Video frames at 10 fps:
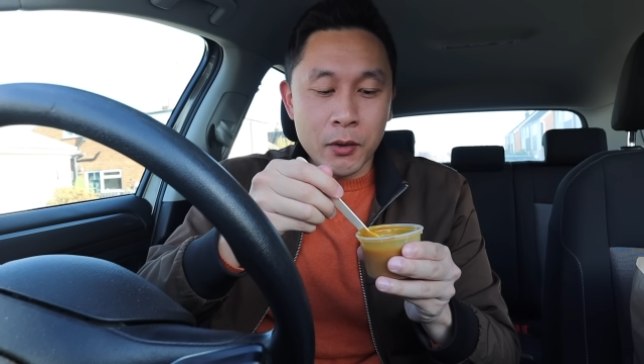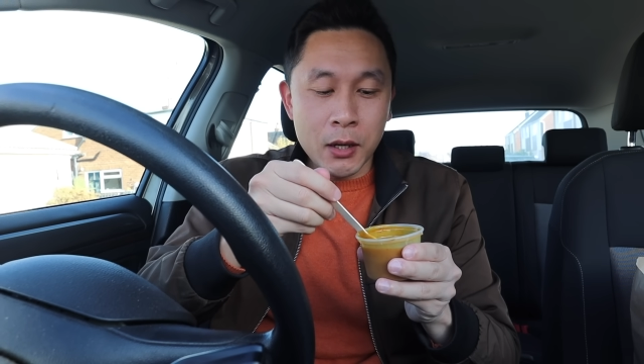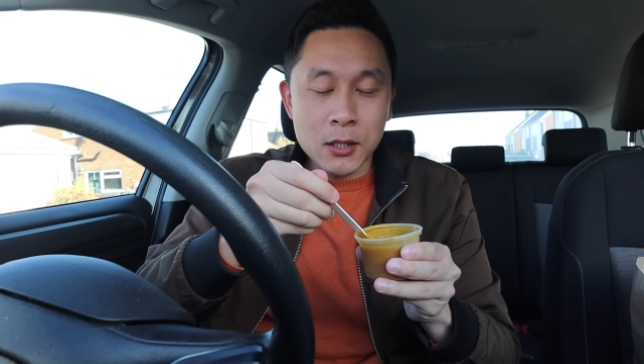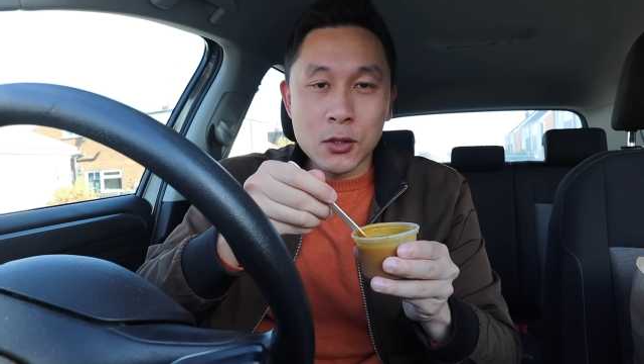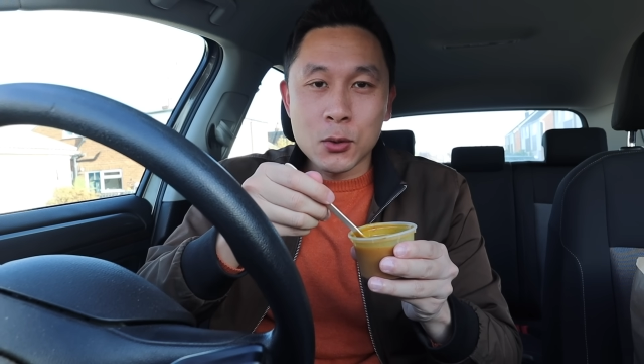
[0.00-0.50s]

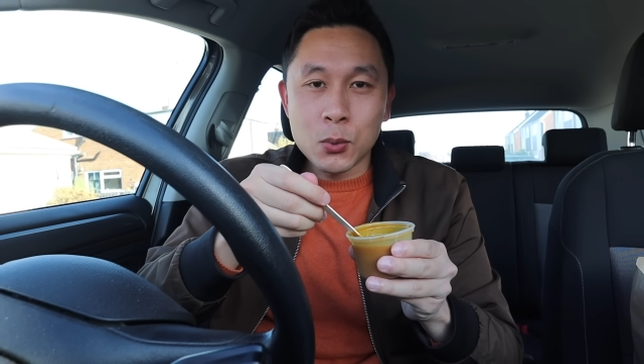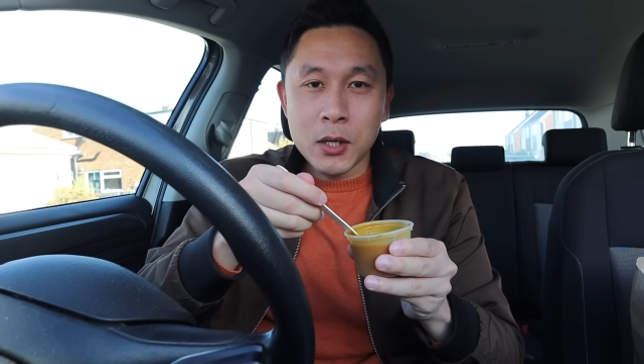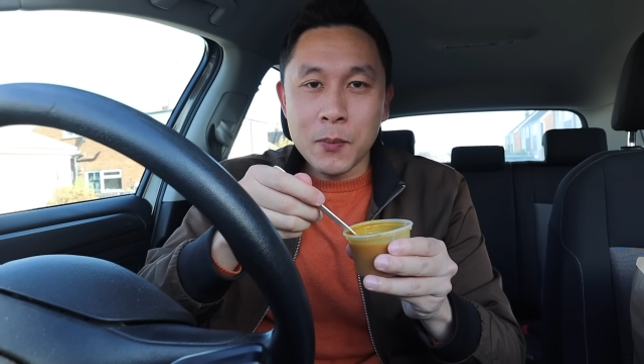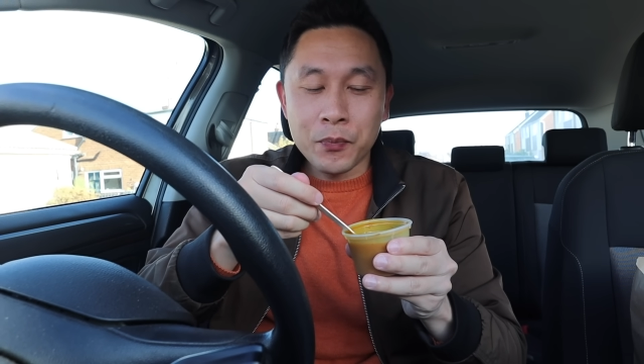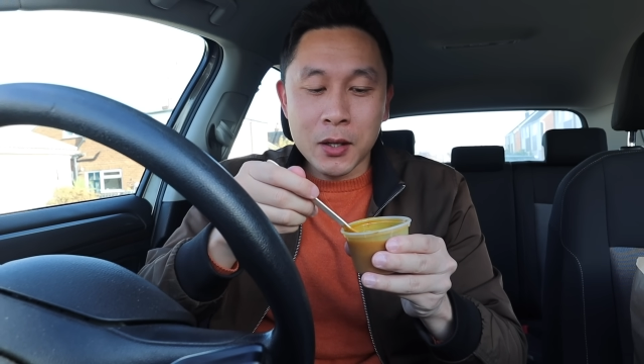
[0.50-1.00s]
It's
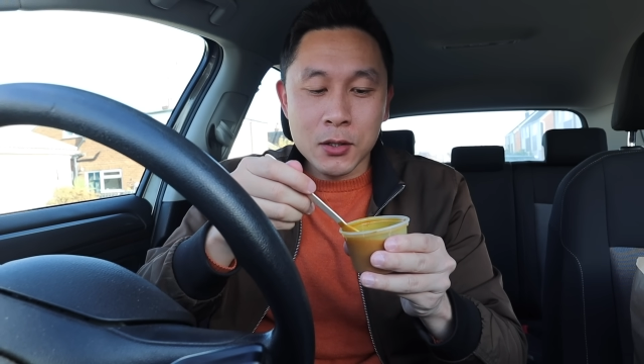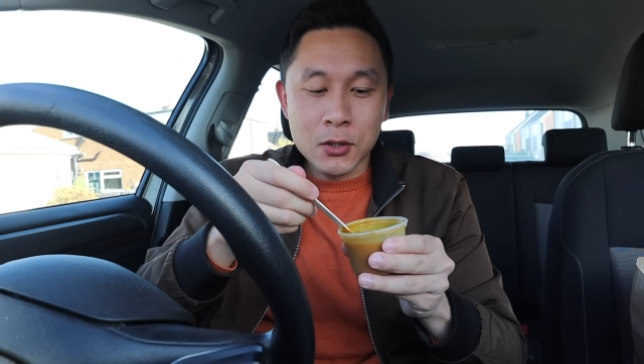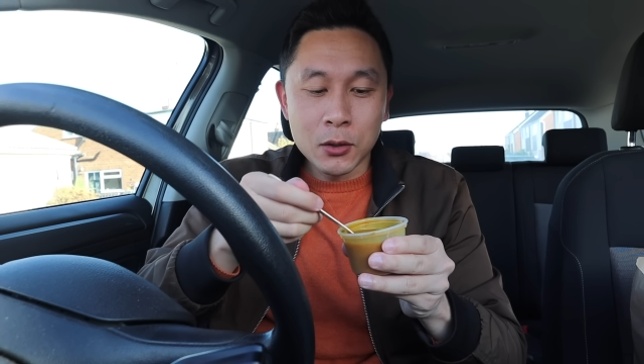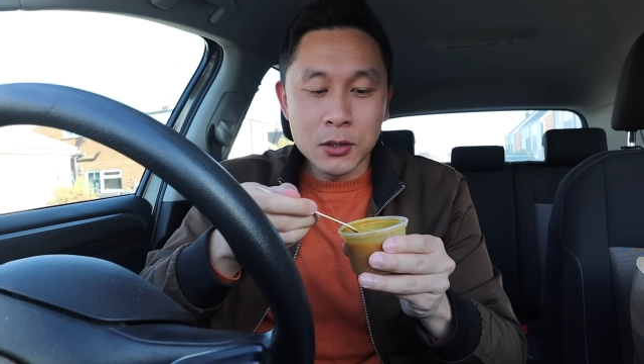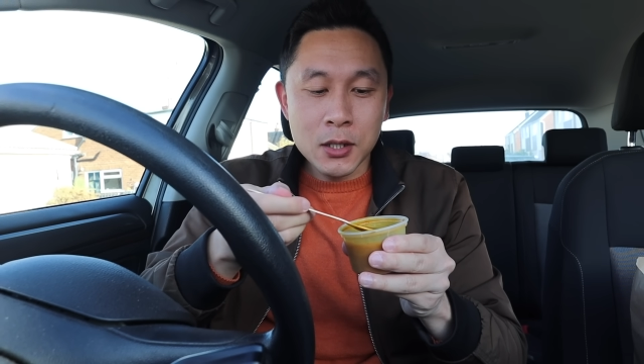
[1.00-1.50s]
sweet, it's
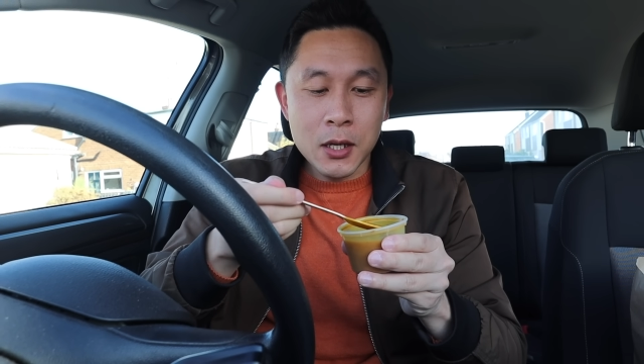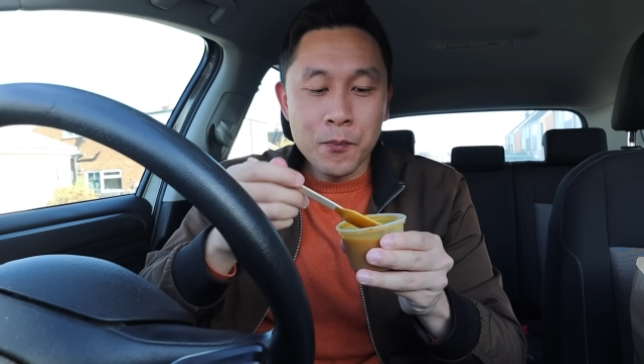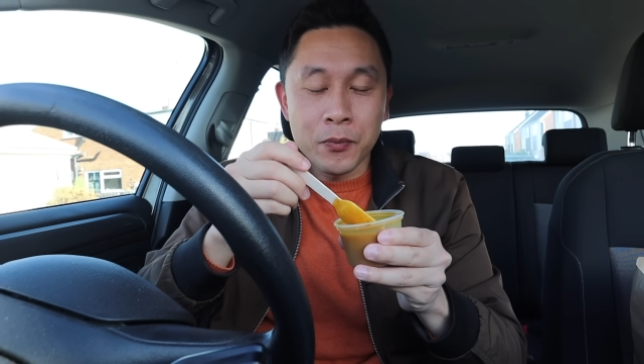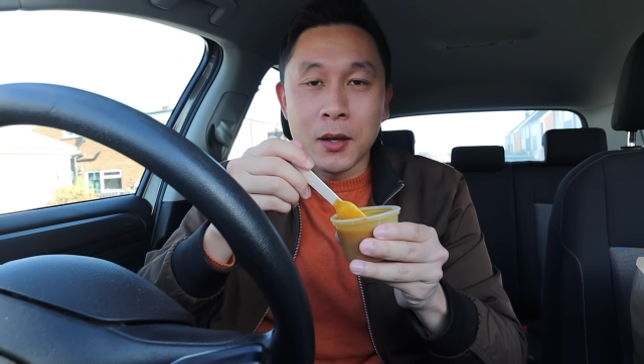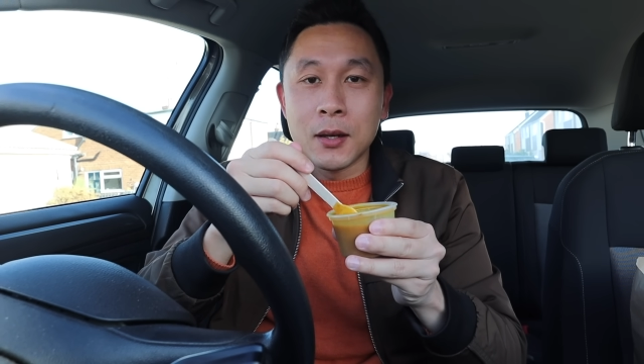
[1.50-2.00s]
salty,
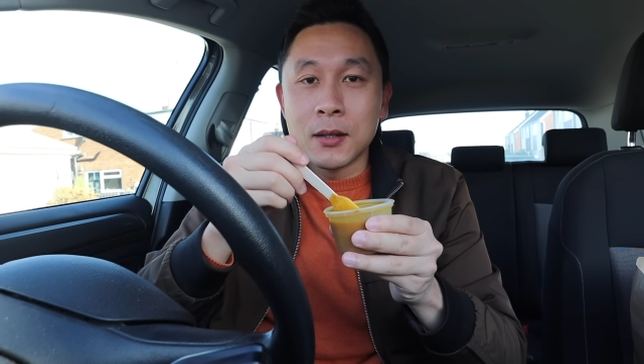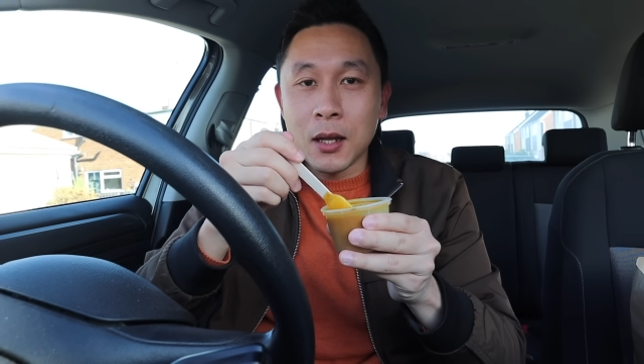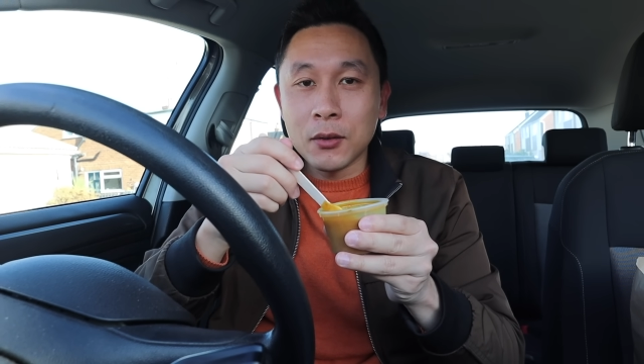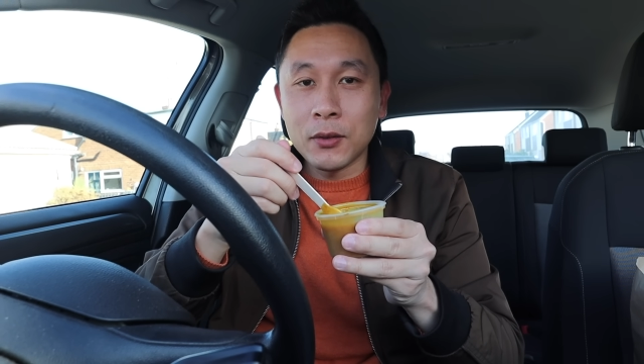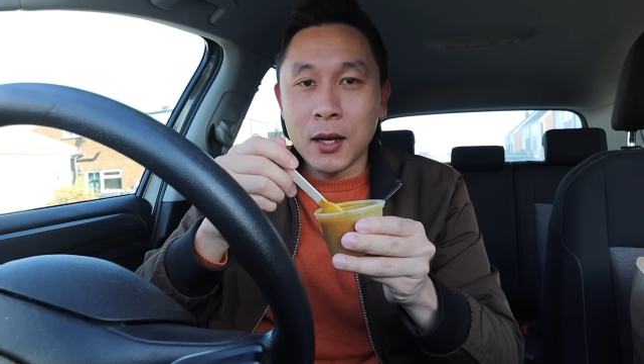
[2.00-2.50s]

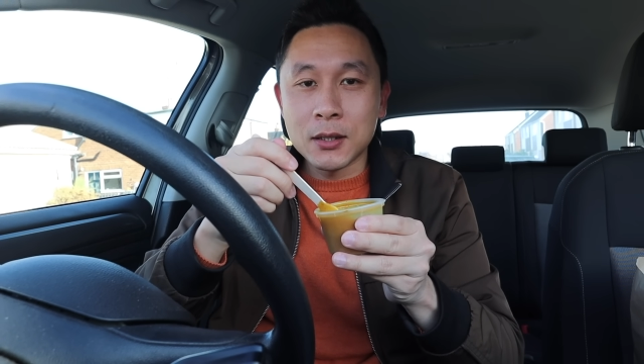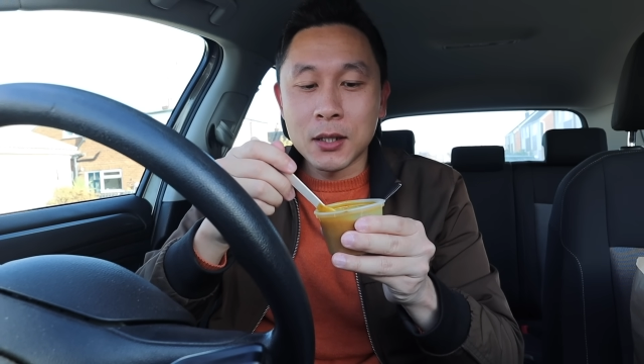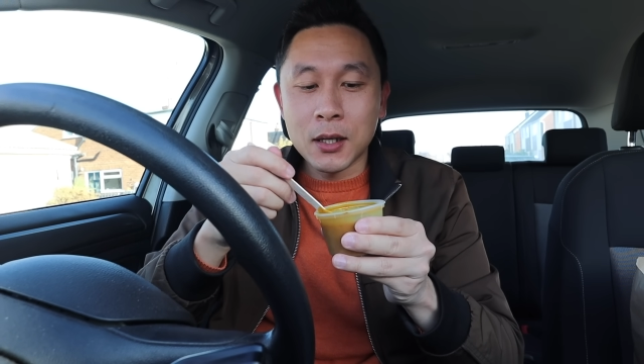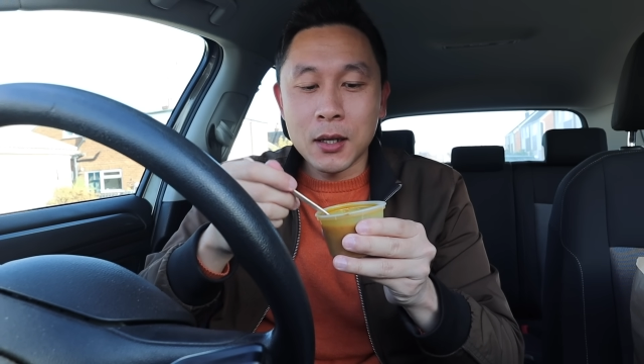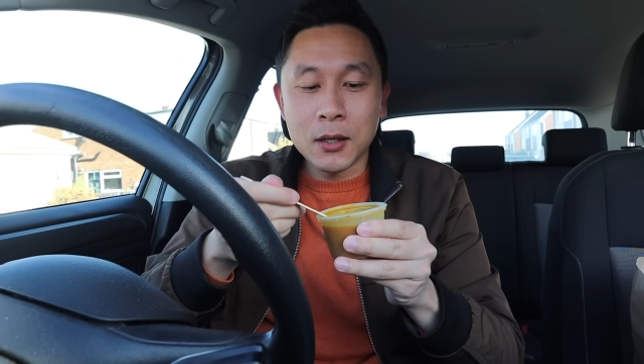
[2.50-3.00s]
definitely has a
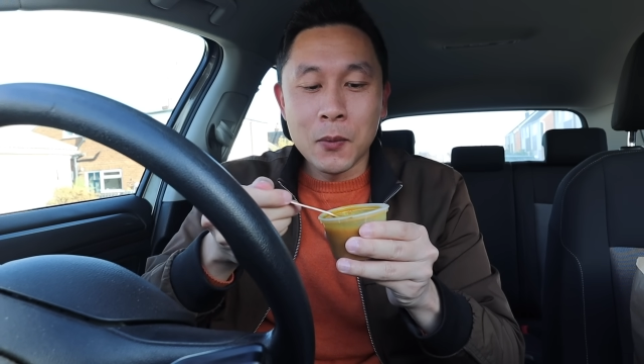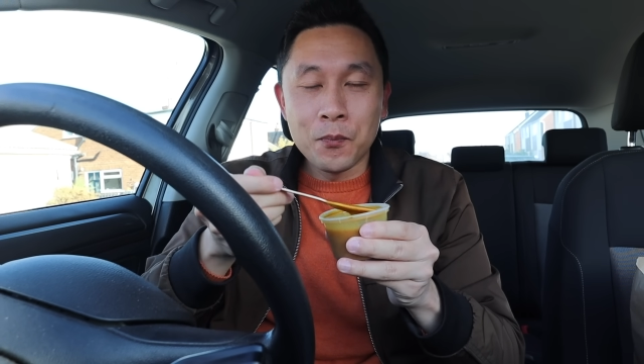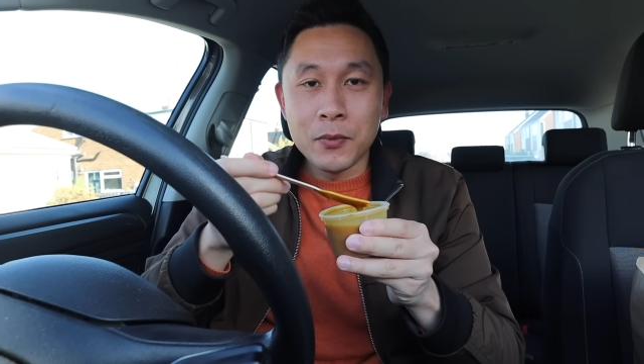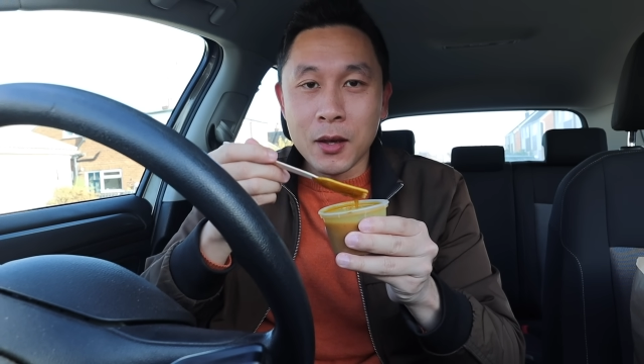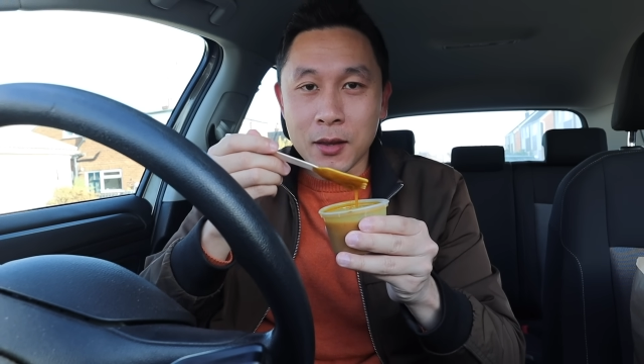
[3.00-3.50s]
kick.
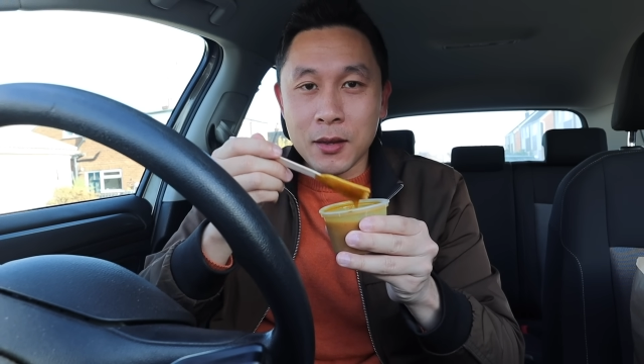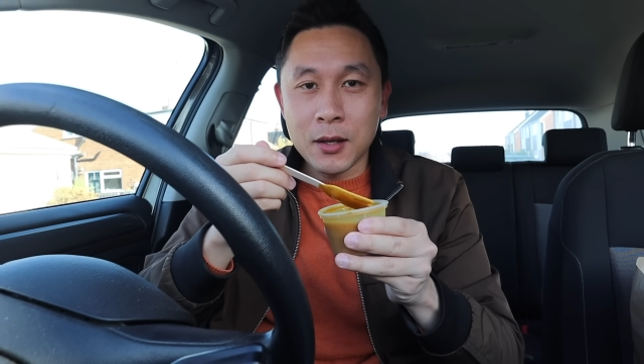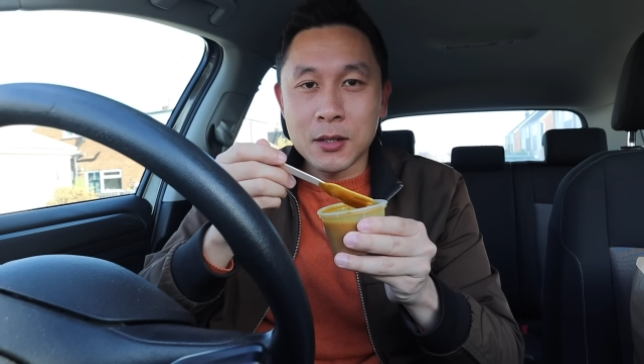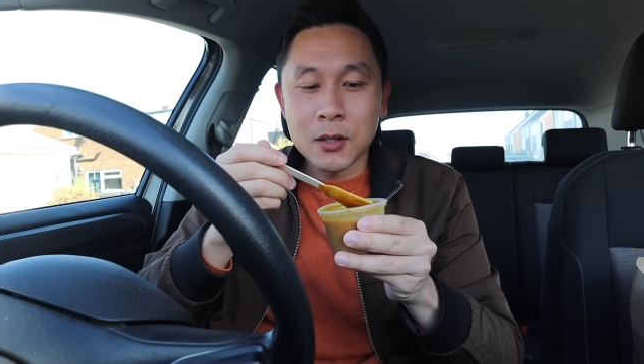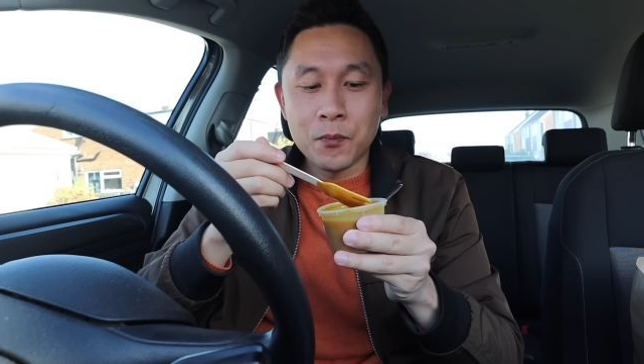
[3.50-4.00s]

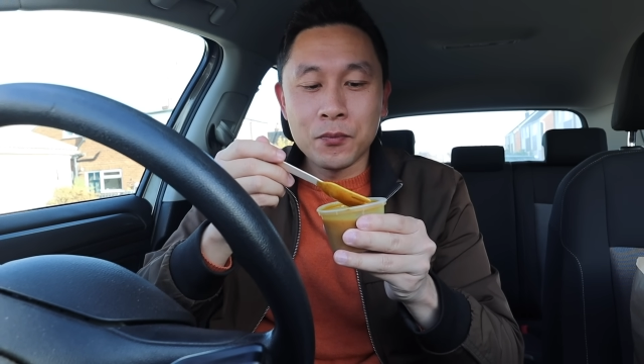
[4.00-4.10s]
This